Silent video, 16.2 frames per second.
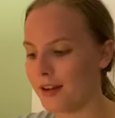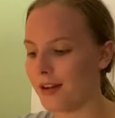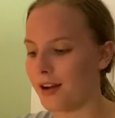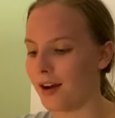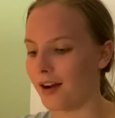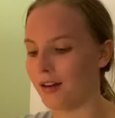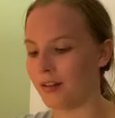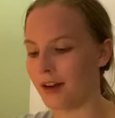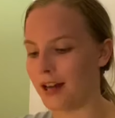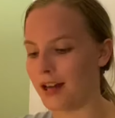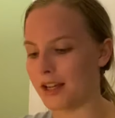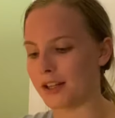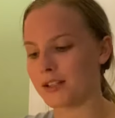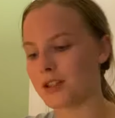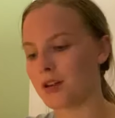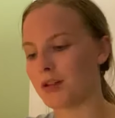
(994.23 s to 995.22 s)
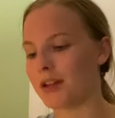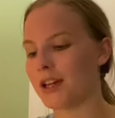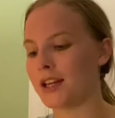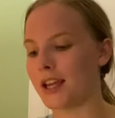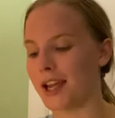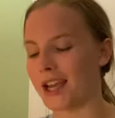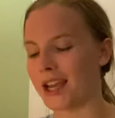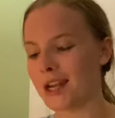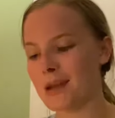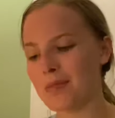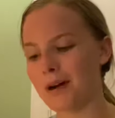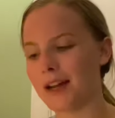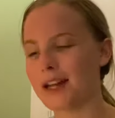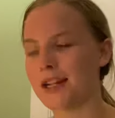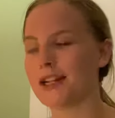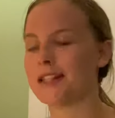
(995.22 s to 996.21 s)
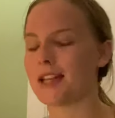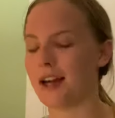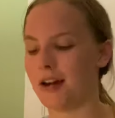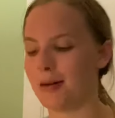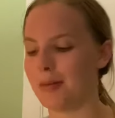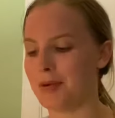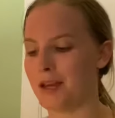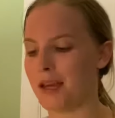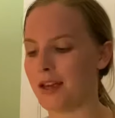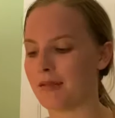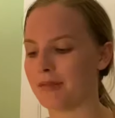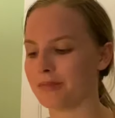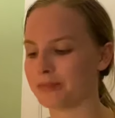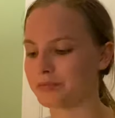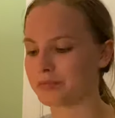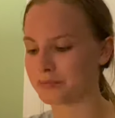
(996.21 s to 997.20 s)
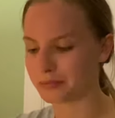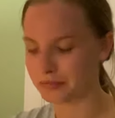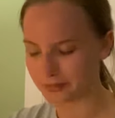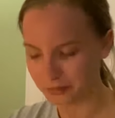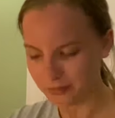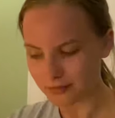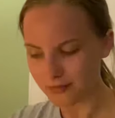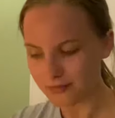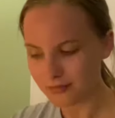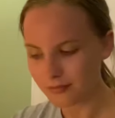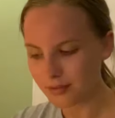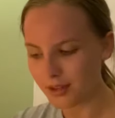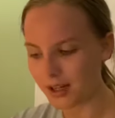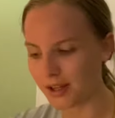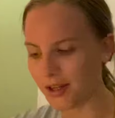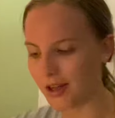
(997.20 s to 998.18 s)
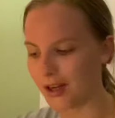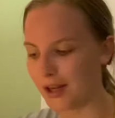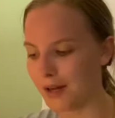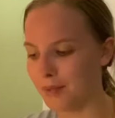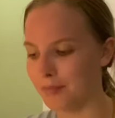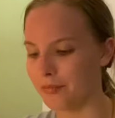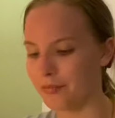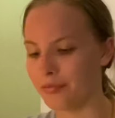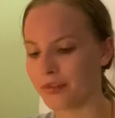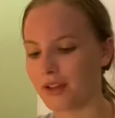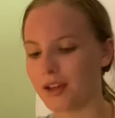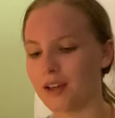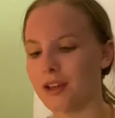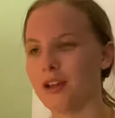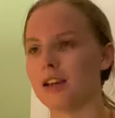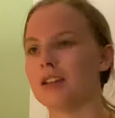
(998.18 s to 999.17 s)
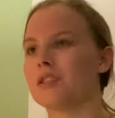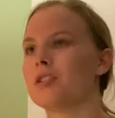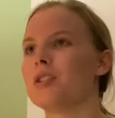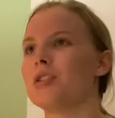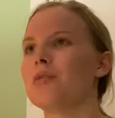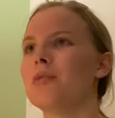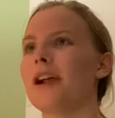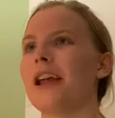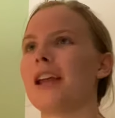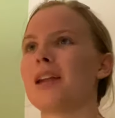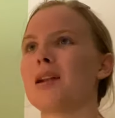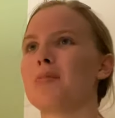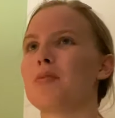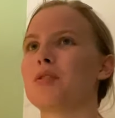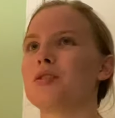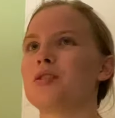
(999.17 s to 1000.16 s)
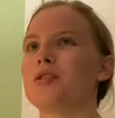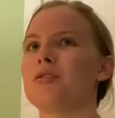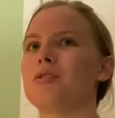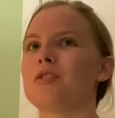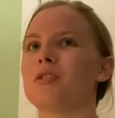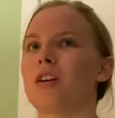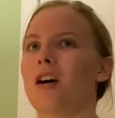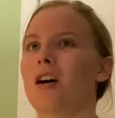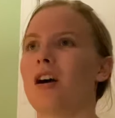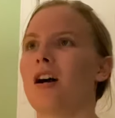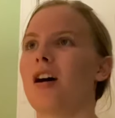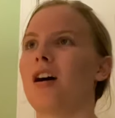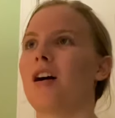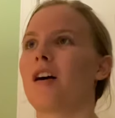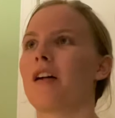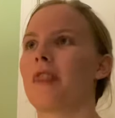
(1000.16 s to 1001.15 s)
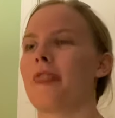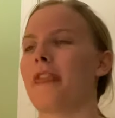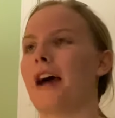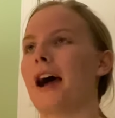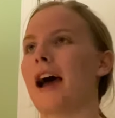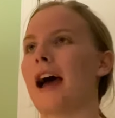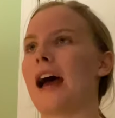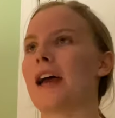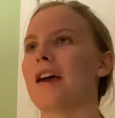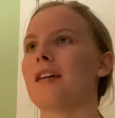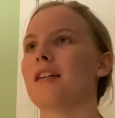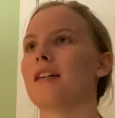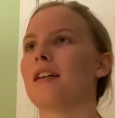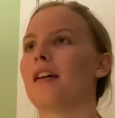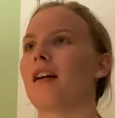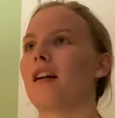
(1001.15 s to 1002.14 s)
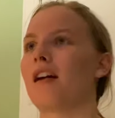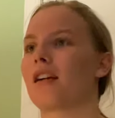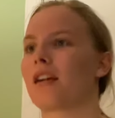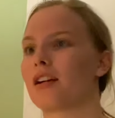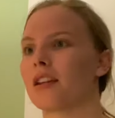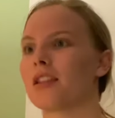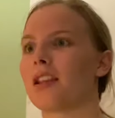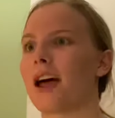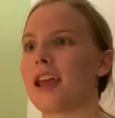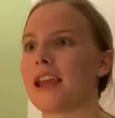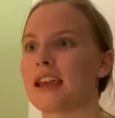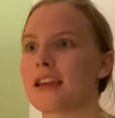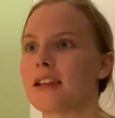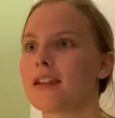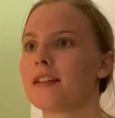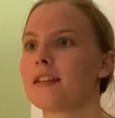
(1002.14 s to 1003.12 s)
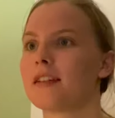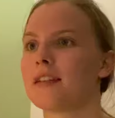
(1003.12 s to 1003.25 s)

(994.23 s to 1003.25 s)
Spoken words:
All right. So can anybody tell me 2 animals you saw that are alike?